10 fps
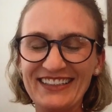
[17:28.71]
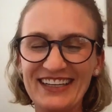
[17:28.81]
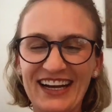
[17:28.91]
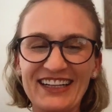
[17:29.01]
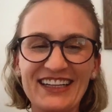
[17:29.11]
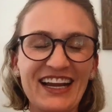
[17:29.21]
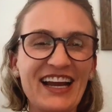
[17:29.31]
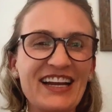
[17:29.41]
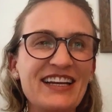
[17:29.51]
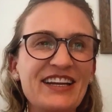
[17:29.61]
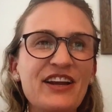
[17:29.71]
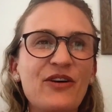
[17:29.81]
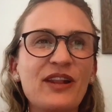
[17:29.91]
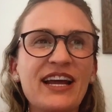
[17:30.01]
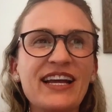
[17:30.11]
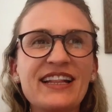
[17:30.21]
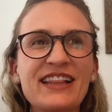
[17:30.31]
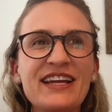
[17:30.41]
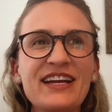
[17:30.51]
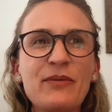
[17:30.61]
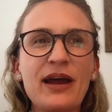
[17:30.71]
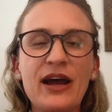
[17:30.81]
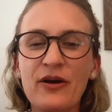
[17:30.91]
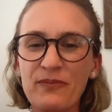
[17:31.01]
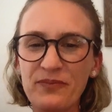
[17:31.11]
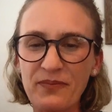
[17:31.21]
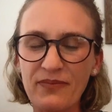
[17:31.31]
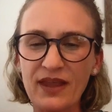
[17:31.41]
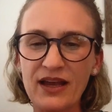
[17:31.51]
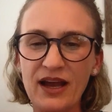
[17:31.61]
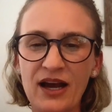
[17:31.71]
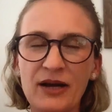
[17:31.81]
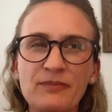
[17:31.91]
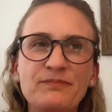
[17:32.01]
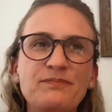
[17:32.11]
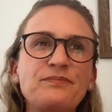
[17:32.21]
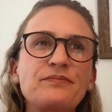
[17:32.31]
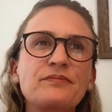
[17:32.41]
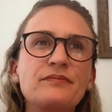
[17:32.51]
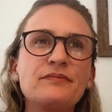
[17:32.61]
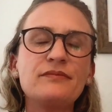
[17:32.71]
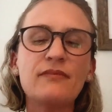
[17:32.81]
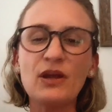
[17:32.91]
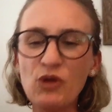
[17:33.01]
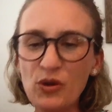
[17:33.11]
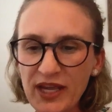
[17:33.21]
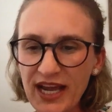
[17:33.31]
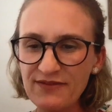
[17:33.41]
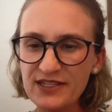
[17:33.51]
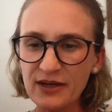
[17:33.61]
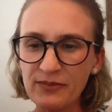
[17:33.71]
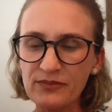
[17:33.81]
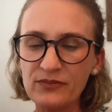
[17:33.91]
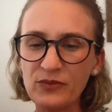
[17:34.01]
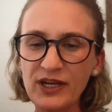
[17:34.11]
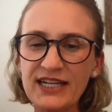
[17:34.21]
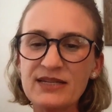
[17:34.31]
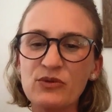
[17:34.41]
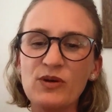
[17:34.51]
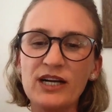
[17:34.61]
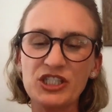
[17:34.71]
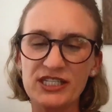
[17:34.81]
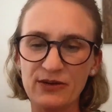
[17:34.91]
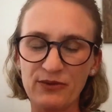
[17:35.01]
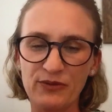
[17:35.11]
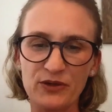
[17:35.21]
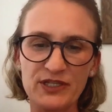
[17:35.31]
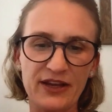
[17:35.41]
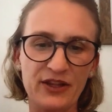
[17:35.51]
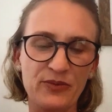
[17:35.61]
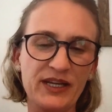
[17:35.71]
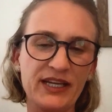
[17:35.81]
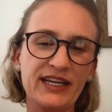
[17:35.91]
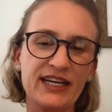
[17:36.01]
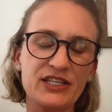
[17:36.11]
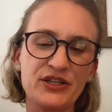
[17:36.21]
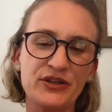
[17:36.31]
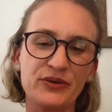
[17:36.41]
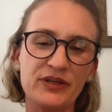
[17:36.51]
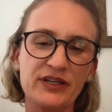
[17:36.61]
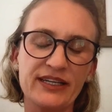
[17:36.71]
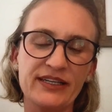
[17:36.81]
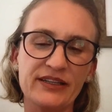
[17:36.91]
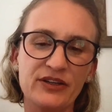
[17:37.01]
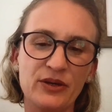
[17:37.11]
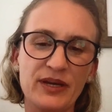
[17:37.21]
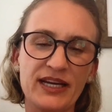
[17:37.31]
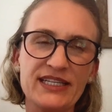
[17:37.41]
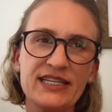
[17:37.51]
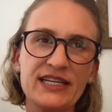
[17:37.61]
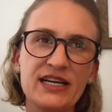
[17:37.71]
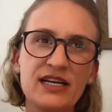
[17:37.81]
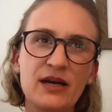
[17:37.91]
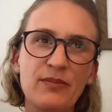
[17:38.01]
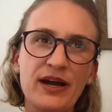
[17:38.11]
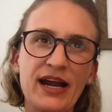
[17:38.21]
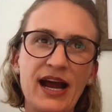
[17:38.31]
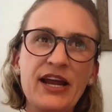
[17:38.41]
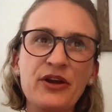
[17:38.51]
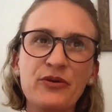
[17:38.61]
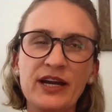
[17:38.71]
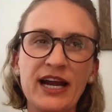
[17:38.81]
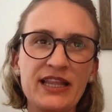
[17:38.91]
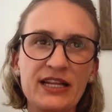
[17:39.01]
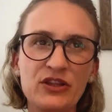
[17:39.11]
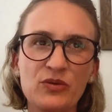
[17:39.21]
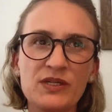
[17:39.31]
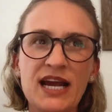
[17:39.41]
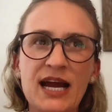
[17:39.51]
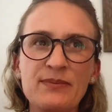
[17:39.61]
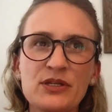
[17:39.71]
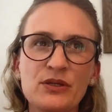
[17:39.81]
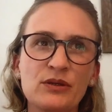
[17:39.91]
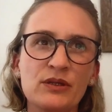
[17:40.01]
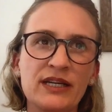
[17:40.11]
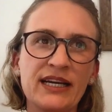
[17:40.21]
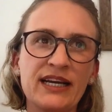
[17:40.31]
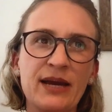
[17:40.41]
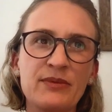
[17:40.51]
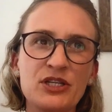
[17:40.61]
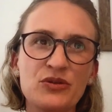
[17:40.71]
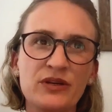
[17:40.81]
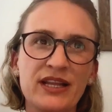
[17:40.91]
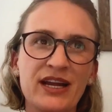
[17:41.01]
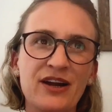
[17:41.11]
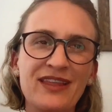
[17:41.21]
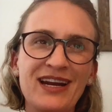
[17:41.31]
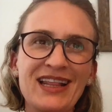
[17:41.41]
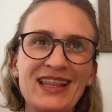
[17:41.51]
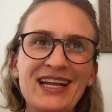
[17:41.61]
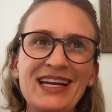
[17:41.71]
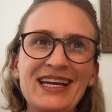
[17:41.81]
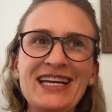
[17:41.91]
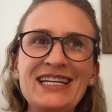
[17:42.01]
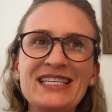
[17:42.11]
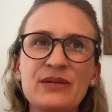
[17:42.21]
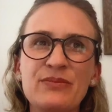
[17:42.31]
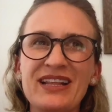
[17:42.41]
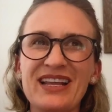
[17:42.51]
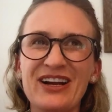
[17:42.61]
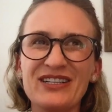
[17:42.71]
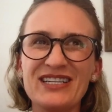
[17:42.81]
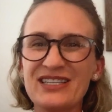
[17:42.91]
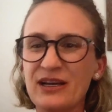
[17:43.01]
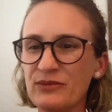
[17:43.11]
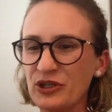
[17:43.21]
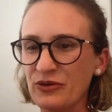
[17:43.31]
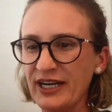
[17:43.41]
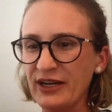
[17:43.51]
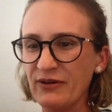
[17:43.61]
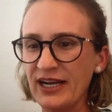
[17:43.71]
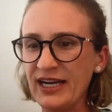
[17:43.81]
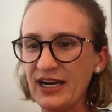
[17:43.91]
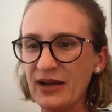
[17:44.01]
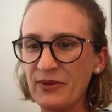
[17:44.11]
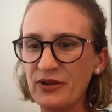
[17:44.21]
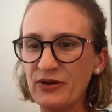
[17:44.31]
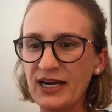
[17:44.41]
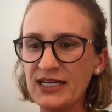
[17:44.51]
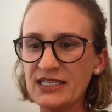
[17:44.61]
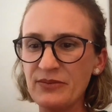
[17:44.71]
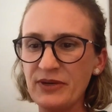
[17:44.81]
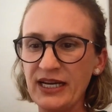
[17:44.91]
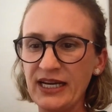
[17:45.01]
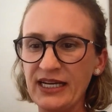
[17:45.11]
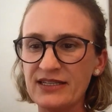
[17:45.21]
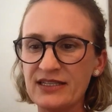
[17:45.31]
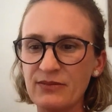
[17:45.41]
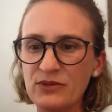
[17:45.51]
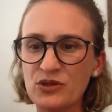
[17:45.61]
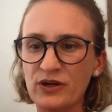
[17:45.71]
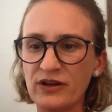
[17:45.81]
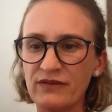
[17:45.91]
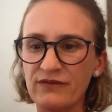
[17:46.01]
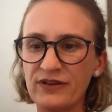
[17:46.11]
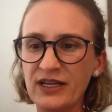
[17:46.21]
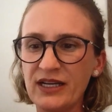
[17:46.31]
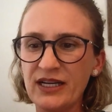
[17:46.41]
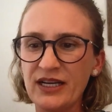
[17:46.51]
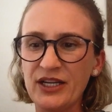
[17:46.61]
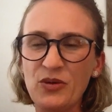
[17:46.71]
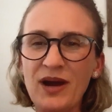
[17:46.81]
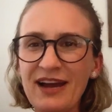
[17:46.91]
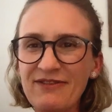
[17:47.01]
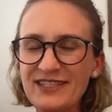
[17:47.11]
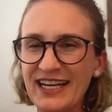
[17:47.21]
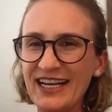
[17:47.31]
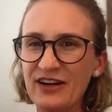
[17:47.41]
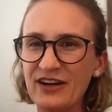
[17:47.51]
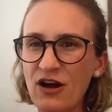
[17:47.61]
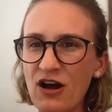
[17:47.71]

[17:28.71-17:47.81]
exactly. And, like, think about, um well, we had some questions that we wrote down that we can get to in a little bit. But I agree. I think there was absolutely a chemistry there that I think needs to be there to some degree, right? I mean, there has to be some sort of you have to hit it